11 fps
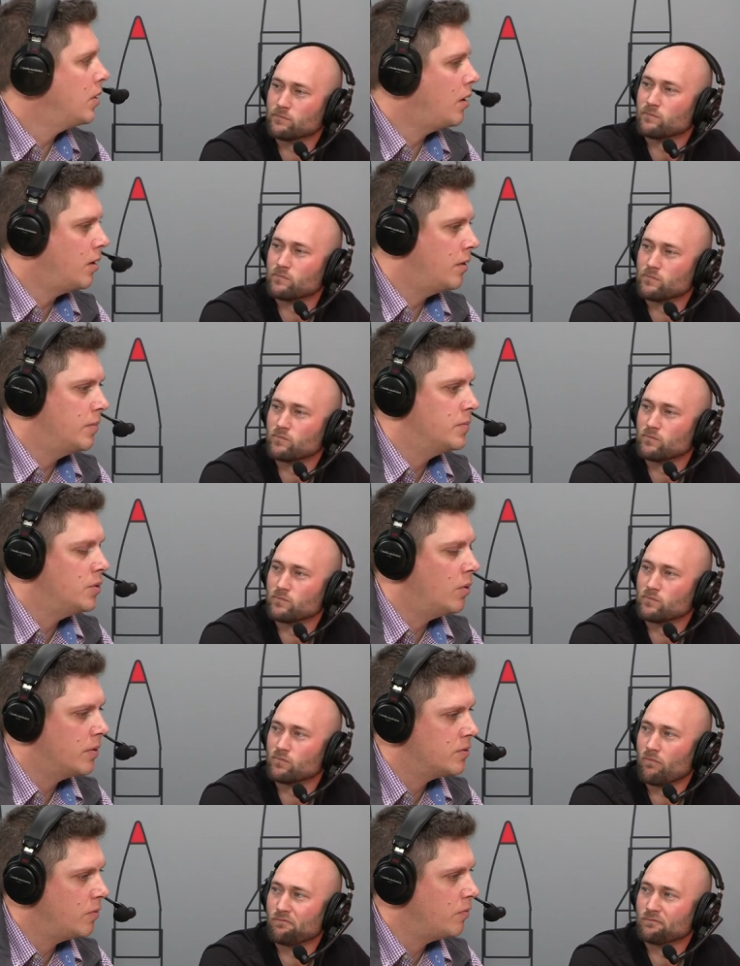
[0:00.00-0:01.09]
Speaker 1: um, so
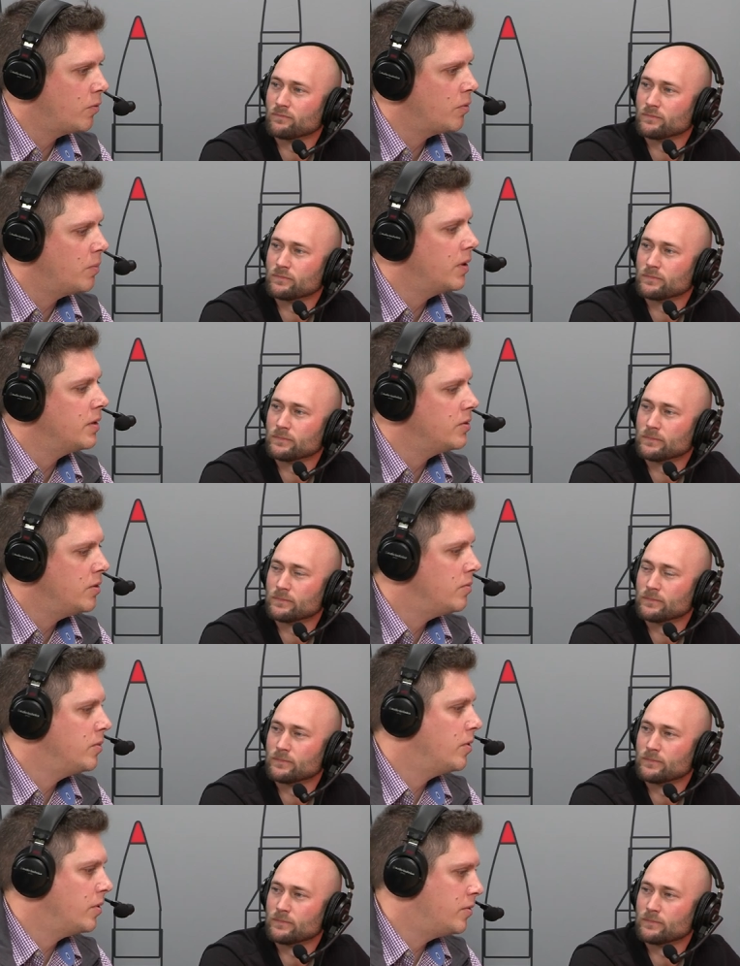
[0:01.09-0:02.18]
on and so forth. But it, you,
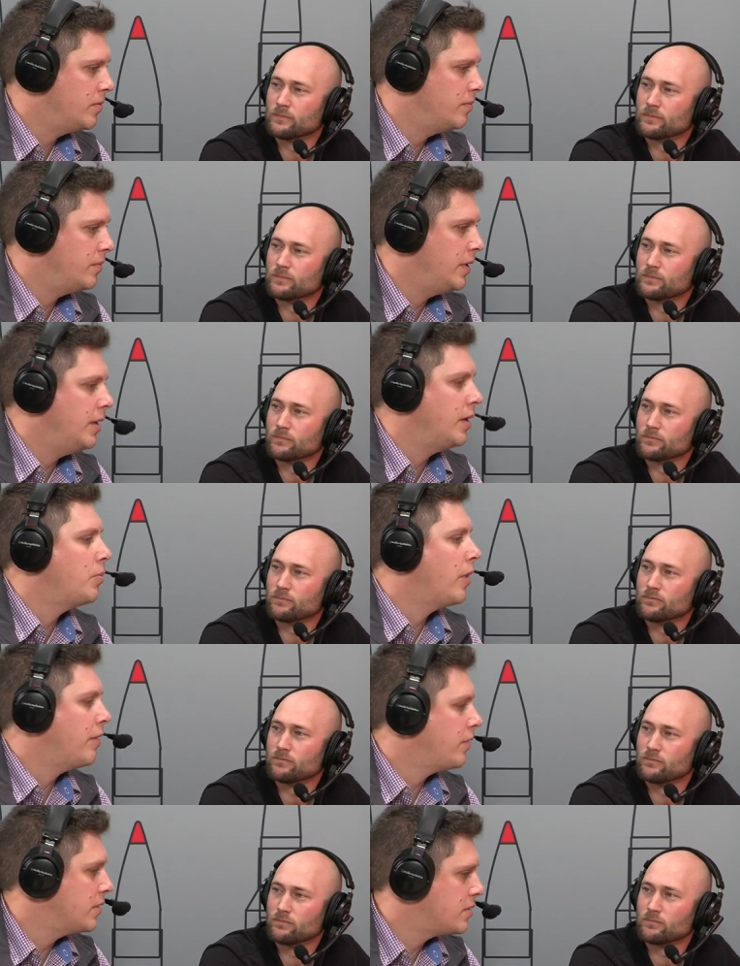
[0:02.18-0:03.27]
you're getting a
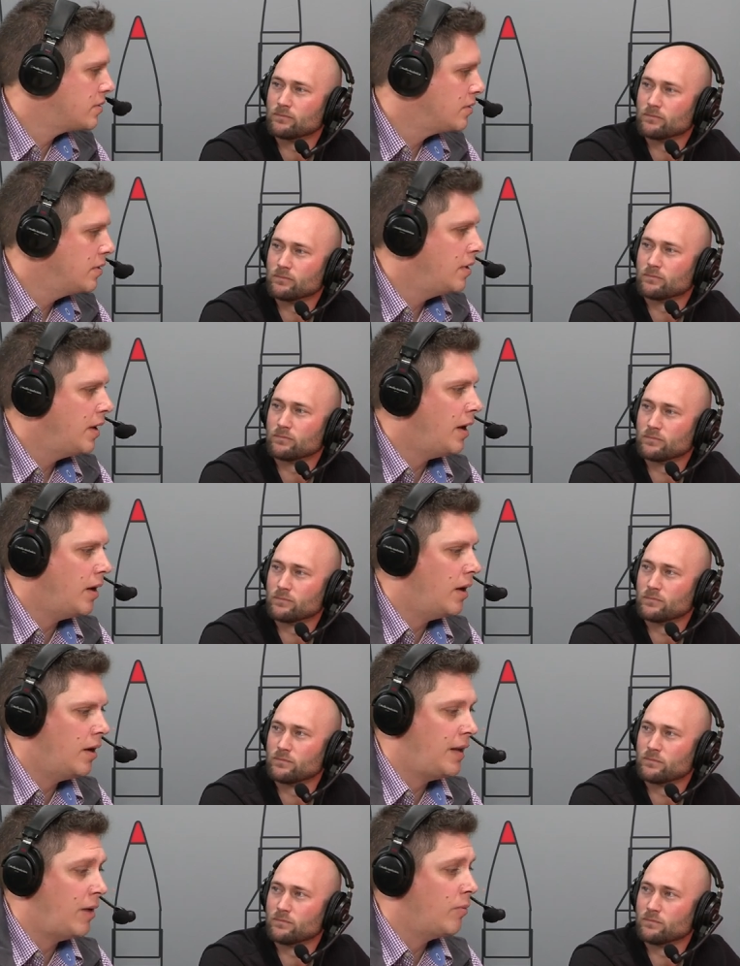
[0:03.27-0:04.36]
preference.
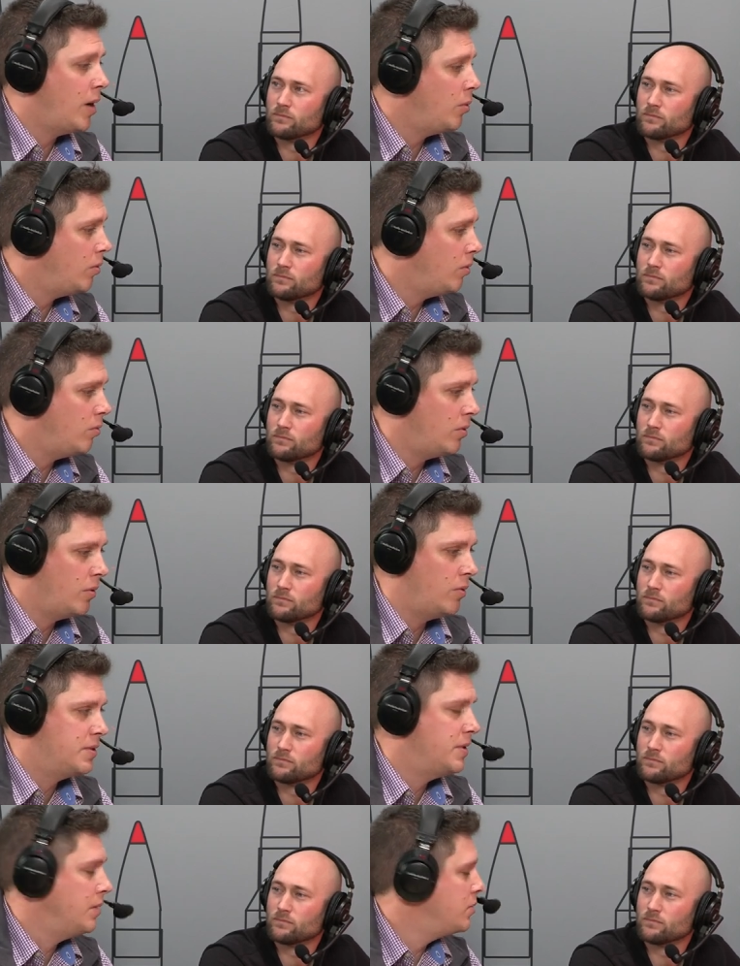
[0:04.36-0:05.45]
Uh, that rabbit hole will go
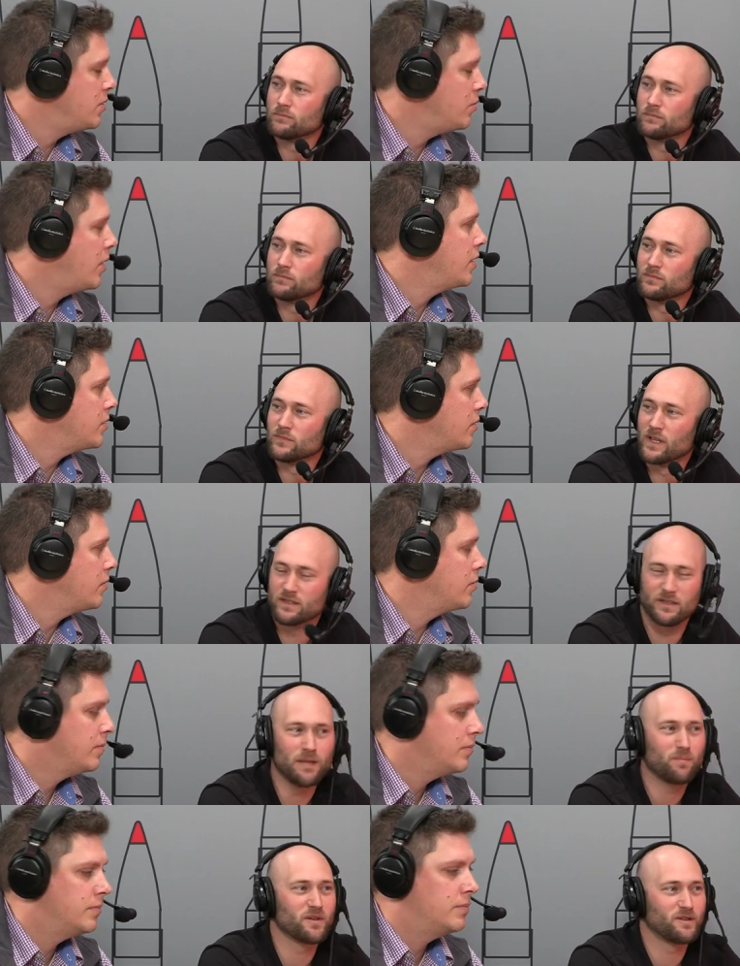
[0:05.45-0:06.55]
as deep as you want it to. As
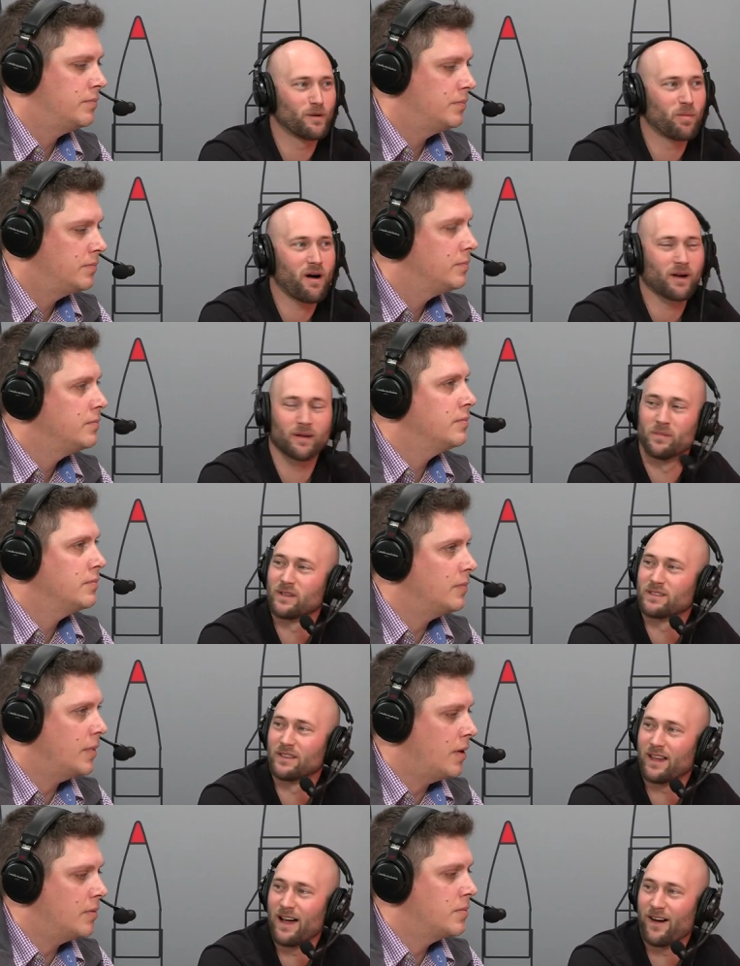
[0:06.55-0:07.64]
deep as your
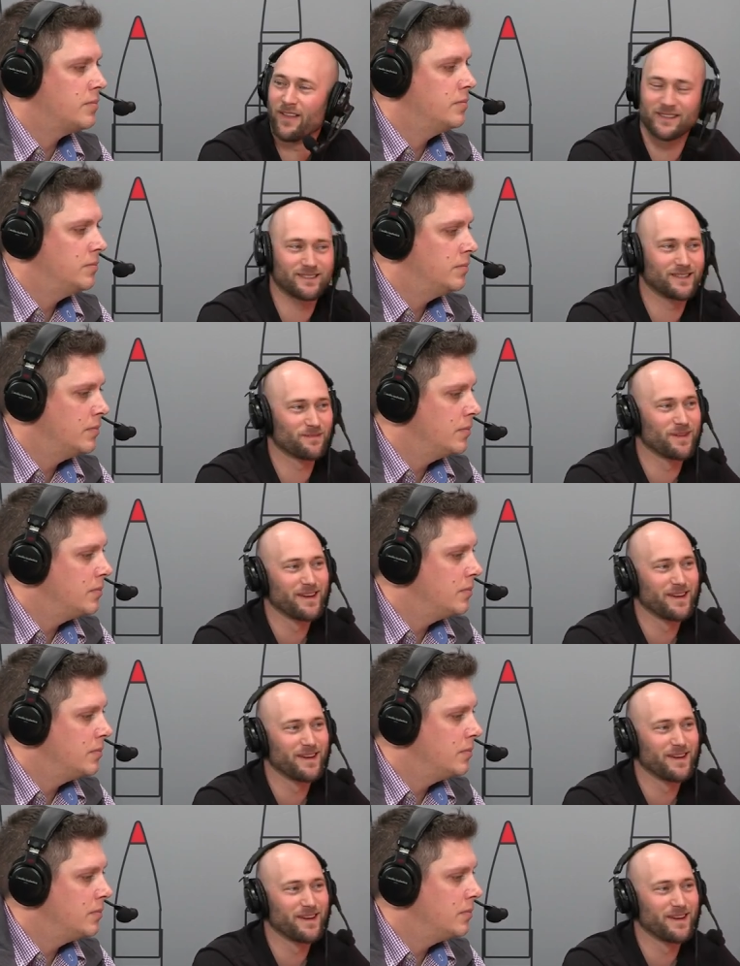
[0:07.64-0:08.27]
pocketbooks
Speaker 2: allow. Yeah. That's tip